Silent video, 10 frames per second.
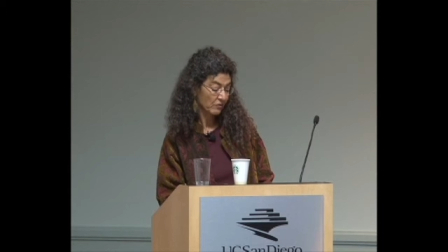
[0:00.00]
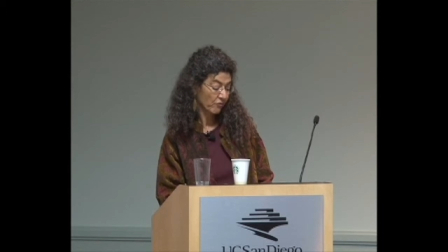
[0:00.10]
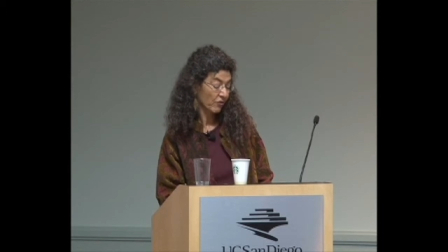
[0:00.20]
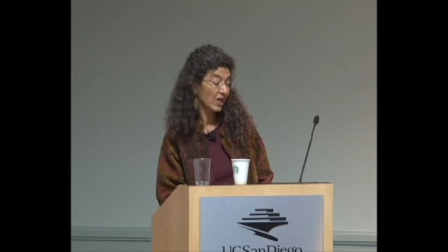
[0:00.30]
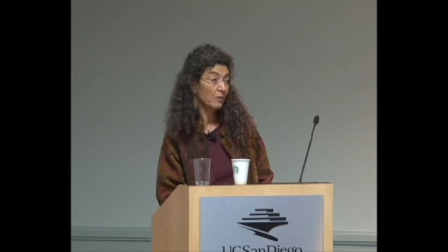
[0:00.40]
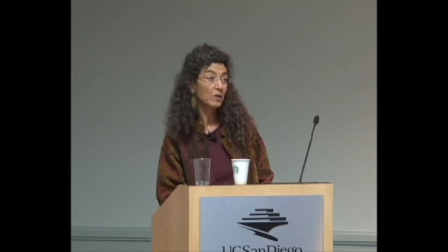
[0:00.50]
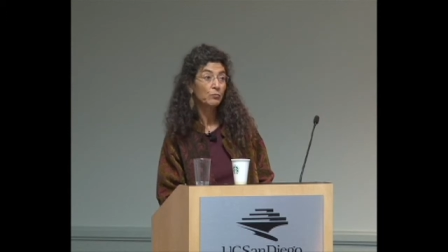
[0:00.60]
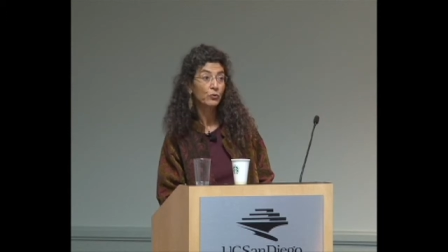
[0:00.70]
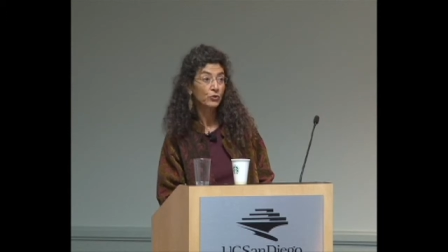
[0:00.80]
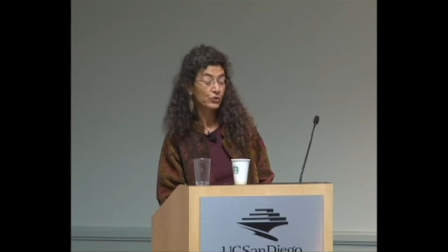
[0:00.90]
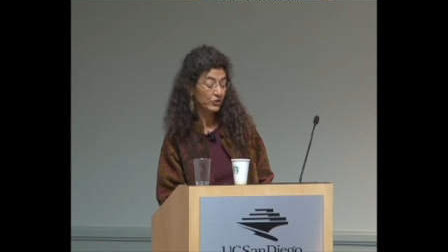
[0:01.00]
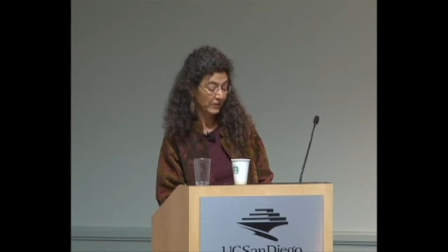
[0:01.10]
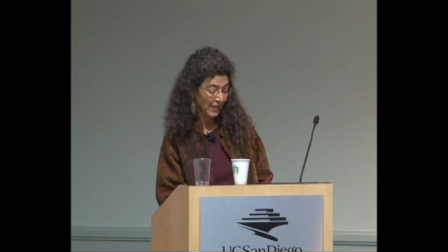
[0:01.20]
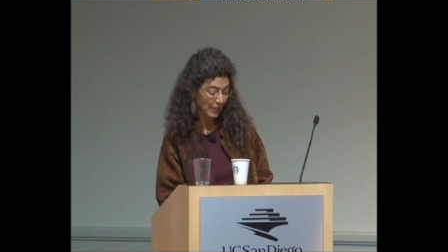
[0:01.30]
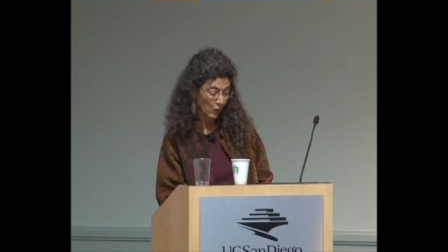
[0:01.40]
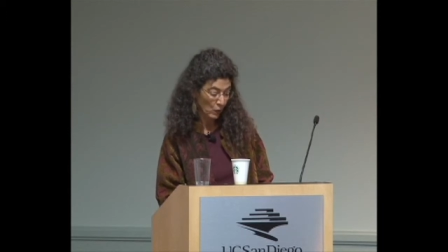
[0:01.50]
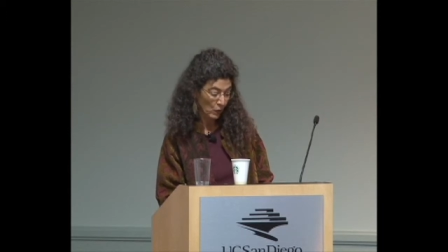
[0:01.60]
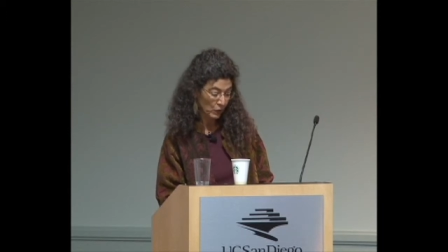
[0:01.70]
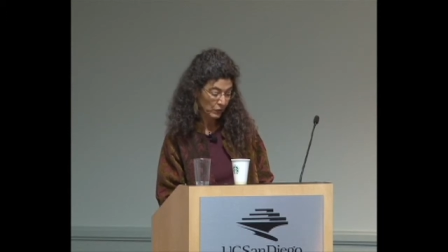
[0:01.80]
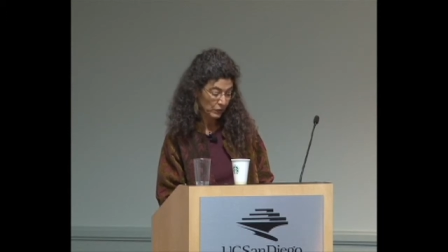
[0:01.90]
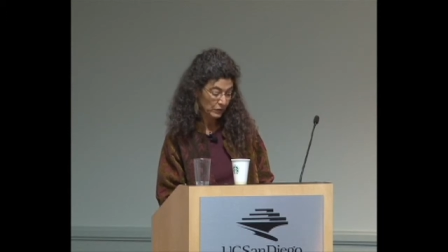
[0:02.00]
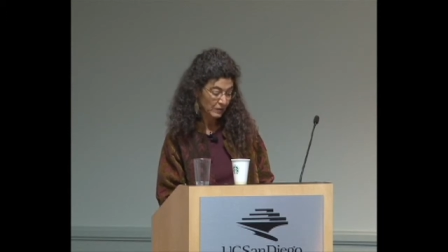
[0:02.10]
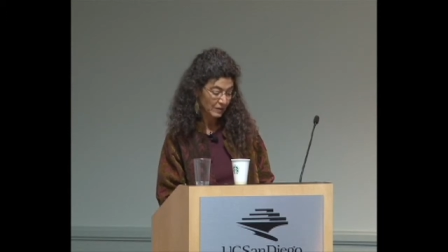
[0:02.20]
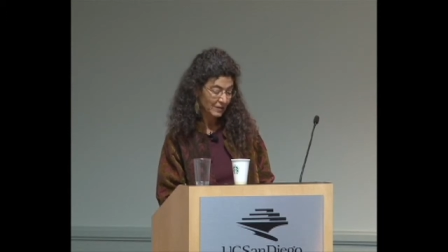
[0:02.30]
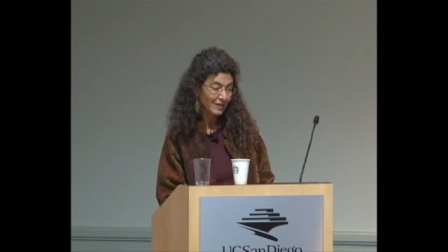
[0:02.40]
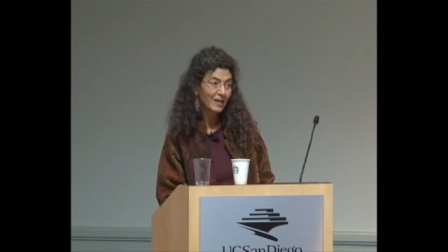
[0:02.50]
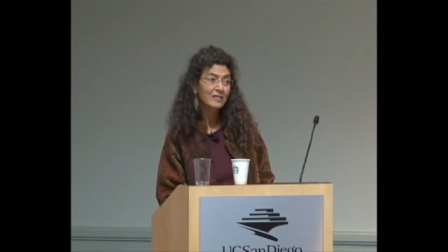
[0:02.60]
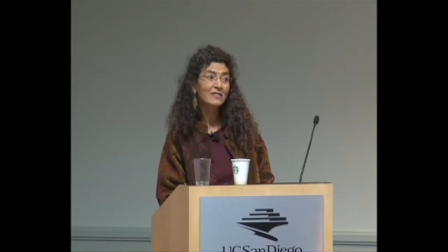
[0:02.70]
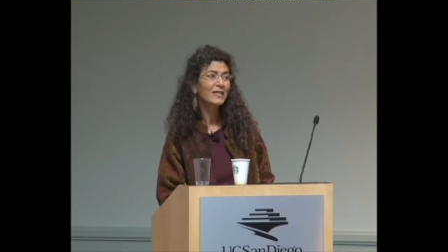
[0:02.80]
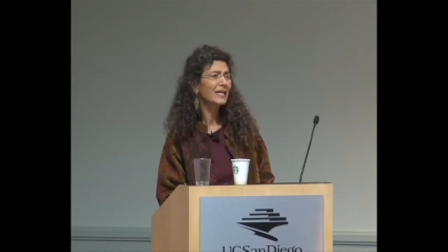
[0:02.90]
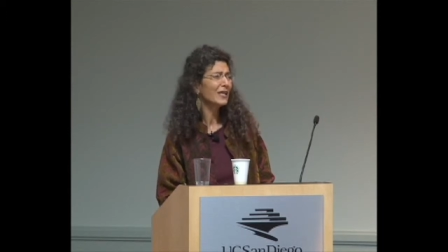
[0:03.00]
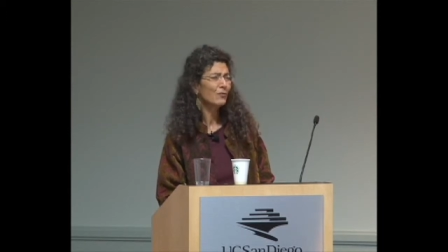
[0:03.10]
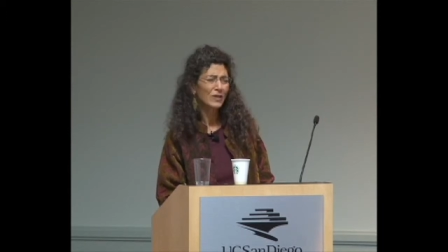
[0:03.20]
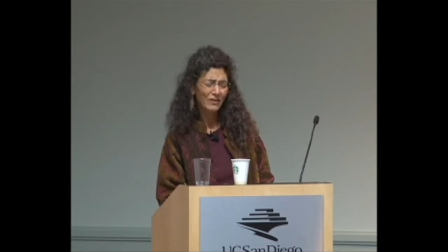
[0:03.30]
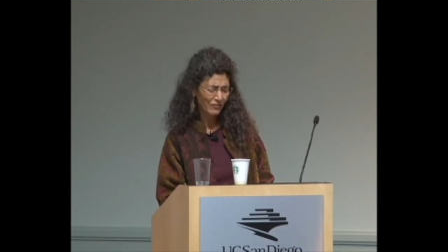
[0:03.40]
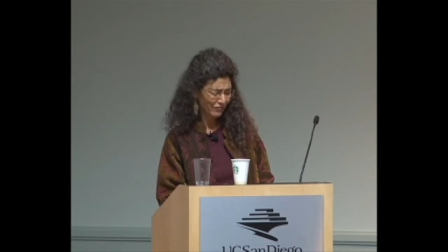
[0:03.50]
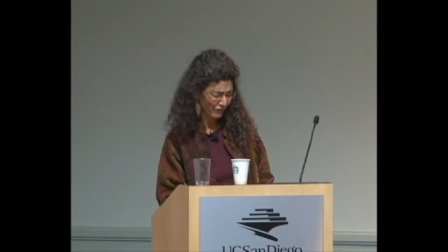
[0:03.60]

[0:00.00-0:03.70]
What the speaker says: that frame and push at that local. A stunning weave of